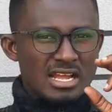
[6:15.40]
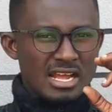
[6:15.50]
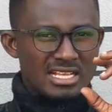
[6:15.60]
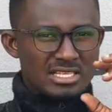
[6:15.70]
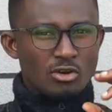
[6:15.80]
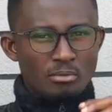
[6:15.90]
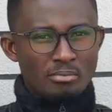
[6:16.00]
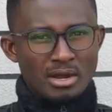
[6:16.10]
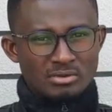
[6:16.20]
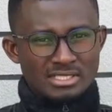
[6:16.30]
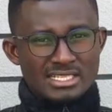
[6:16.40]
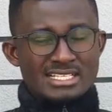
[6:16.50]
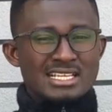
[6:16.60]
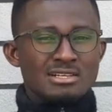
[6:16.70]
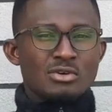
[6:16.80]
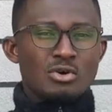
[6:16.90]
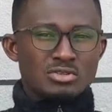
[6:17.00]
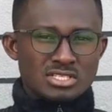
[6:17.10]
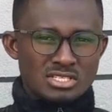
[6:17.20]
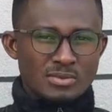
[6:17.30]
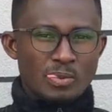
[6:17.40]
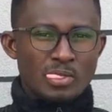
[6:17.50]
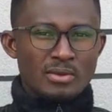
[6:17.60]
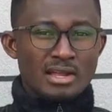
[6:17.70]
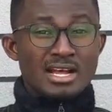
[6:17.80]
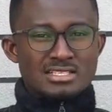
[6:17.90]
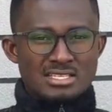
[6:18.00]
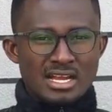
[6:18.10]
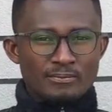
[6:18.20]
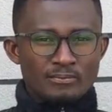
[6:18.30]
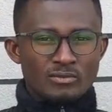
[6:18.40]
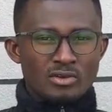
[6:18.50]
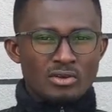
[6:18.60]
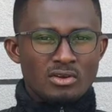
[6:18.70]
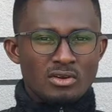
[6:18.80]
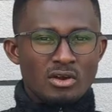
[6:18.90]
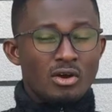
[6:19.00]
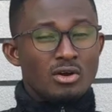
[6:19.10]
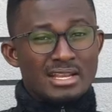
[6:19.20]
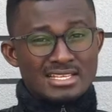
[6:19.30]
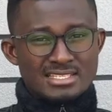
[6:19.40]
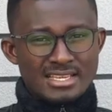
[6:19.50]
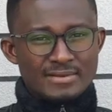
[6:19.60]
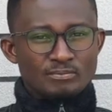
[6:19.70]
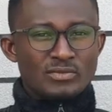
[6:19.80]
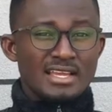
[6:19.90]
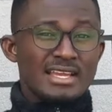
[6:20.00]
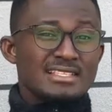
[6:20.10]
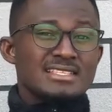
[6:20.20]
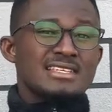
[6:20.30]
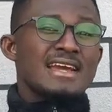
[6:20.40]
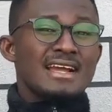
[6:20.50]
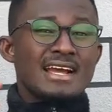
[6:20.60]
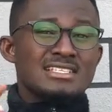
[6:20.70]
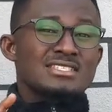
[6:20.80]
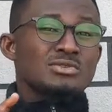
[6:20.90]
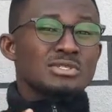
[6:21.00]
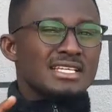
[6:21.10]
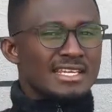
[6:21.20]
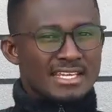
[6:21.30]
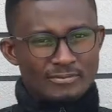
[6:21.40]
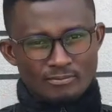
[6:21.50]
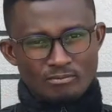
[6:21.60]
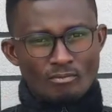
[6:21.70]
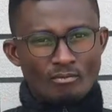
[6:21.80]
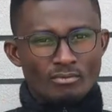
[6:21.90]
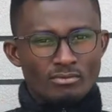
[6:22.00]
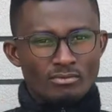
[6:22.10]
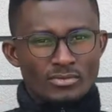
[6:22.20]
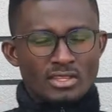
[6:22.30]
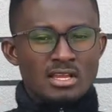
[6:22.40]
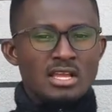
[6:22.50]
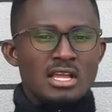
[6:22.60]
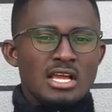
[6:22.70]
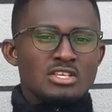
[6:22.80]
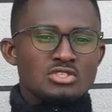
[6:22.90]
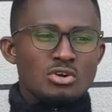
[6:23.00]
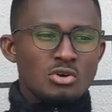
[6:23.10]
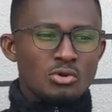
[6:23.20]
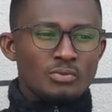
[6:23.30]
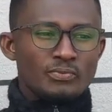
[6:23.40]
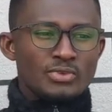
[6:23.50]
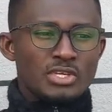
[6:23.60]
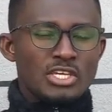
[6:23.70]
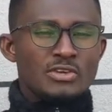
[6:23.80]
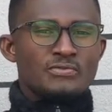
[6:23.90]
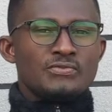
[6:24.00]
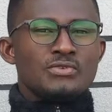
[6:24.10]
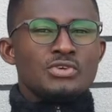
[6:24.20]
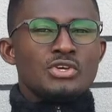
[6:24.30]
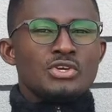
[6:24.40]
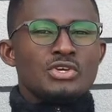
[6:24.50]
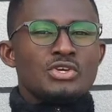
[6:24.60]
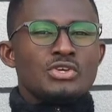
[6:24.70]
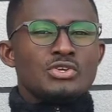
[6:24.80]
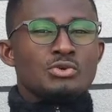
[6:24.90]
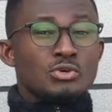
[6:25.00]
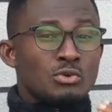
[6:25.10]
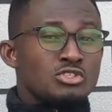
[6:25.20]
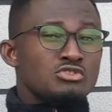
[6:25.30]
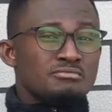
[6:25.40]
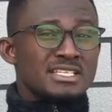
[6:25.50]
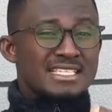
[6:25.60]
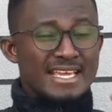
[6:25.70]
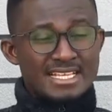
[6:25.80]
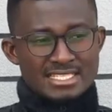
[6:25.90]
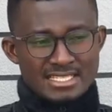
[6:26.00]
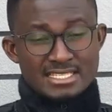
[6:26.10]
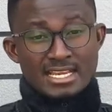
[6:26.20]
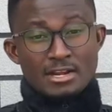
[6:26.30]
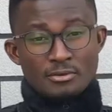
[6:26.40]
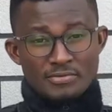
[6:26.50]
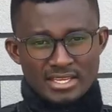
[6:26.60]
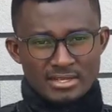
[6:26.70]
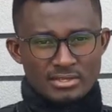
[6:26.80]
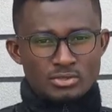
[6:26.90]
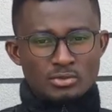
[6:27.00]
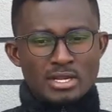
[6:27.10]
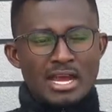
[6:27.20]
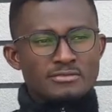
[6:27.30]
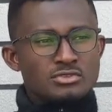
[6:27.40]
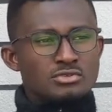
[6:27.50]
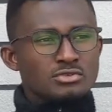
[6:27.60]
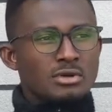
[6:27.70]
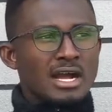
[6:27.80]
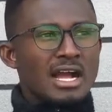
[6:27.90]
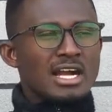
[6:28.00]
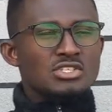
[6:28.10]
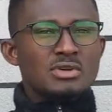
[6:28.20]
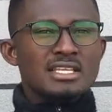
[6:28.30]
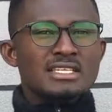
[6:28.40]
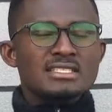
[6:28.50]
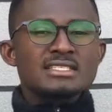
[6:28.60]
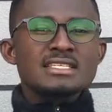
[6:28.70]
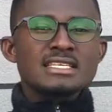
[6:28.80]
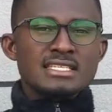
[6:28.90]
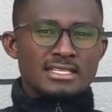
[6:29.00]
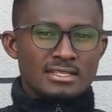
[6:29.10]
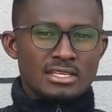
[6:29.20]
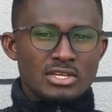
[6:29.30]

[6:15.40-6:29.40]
has a compound that can cause cancer, or let's say it is a carcinogenic. And so if you would want to mitigate this kind of thing, you would have to actually season